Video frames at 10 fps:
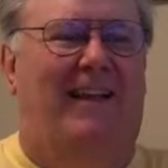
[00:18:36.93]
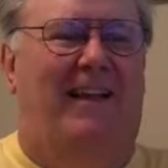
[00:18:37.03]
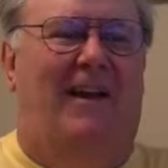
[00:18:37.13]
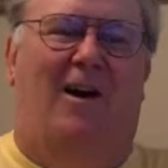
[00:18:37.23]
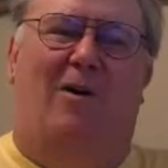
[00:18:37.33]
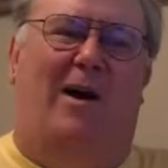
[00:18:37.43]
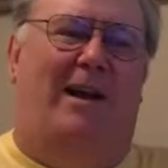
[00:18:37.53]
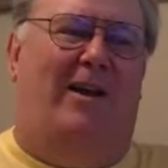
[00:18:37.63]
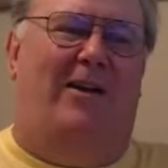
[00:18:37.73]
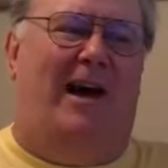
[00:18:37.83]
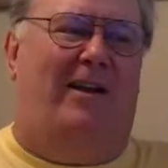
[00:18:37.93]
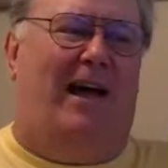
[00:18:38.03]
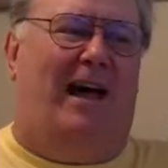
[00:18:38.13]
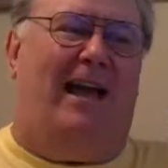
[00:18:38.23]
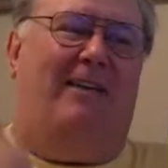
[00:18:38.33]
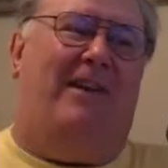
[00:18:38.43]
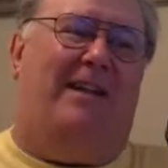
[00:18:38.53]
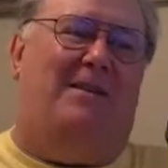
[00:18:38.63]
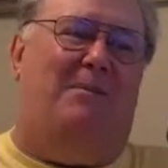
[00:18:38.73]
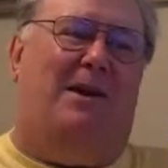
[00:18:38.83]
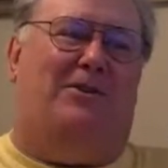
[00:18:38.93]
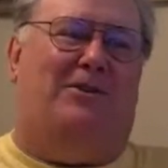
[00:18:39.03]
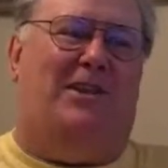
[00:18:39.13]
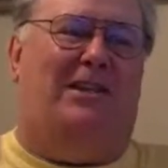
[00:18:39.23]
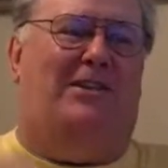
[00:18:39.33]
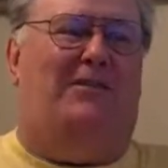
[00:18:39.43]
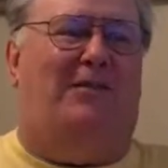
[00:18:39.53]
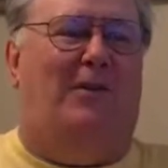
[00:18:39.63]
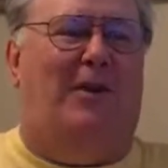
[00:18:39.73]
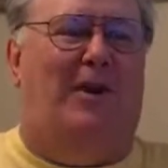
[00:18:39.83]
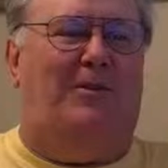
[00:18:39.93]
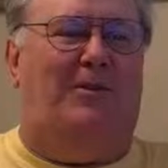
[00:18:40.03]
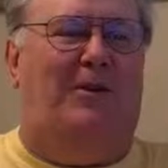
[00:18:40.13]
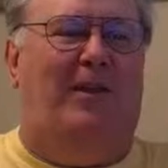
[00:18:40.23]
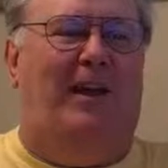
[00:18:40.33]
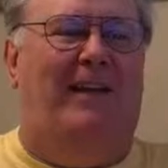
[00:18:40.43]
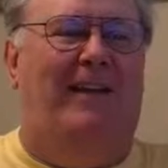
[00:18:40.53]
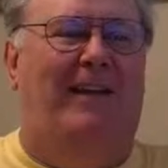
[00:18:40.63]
Oh, I know. I've got the bigger seats, if you'll notice on that.